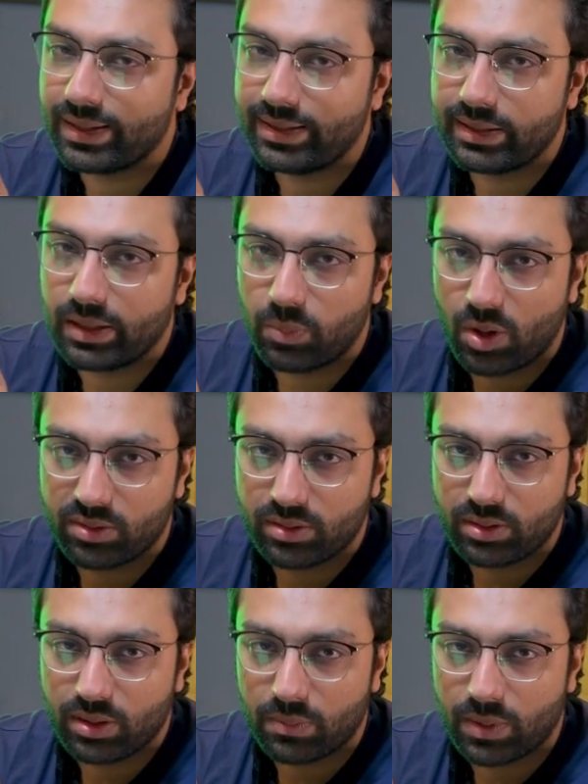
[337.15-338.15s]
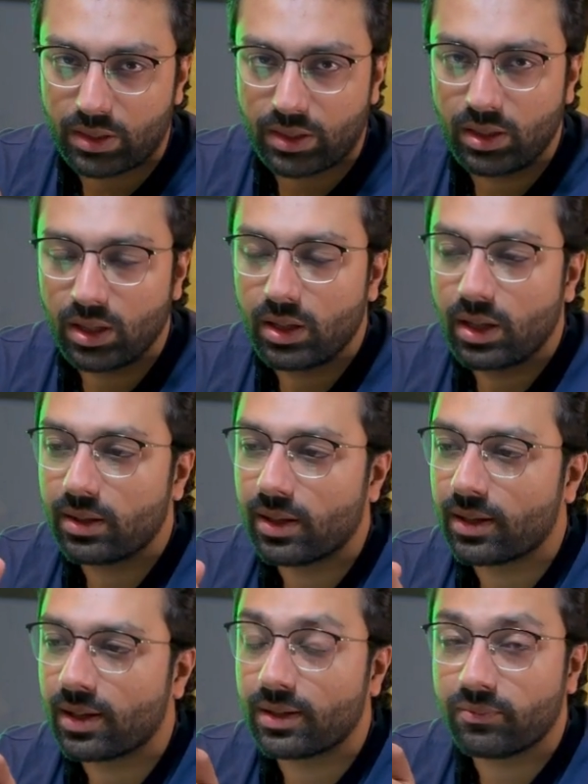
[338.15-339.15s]
deposit the money,
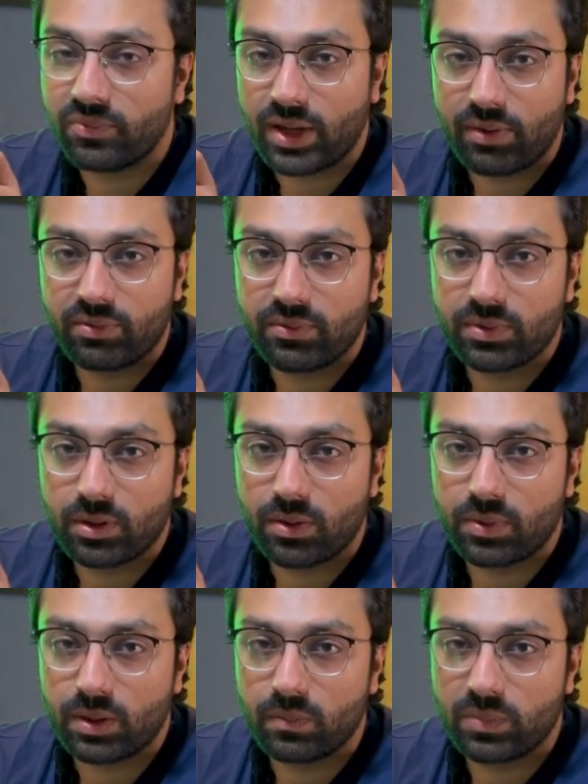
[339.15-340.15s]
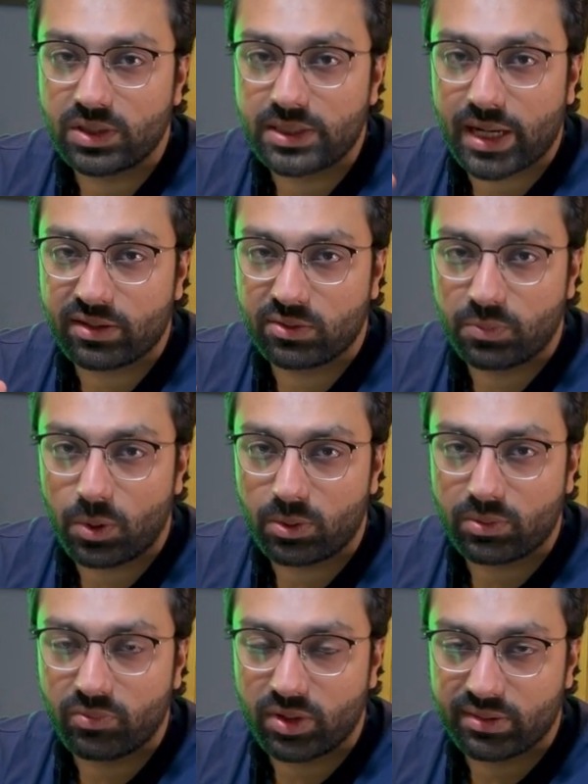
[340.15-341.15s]
and we have given our chat
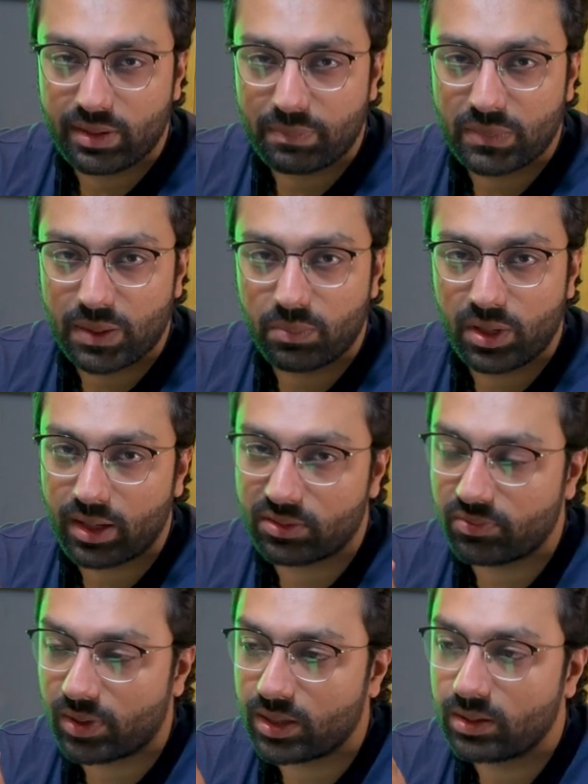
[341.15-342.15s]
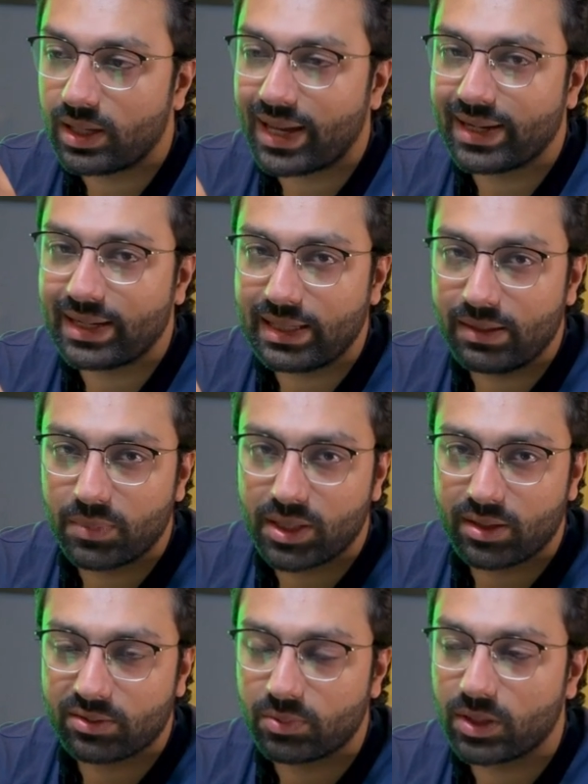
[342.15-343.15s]
spot WhatsApp number as well and email
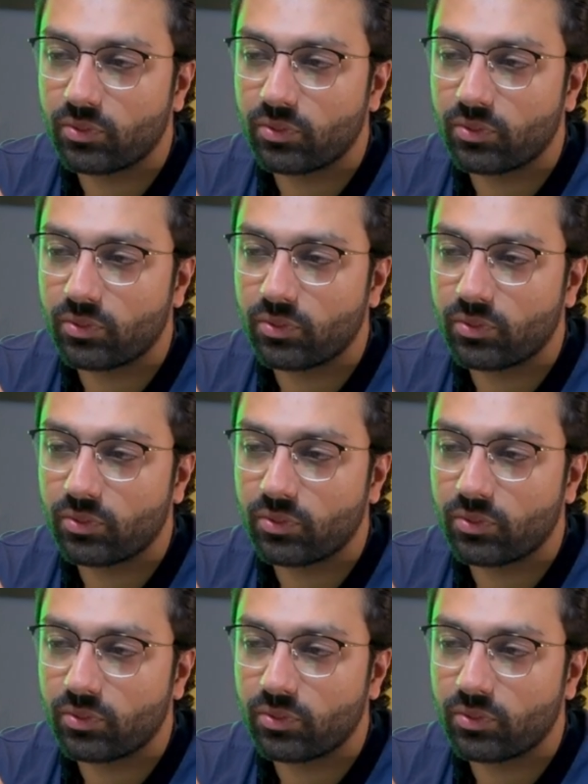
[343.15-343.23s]
as well.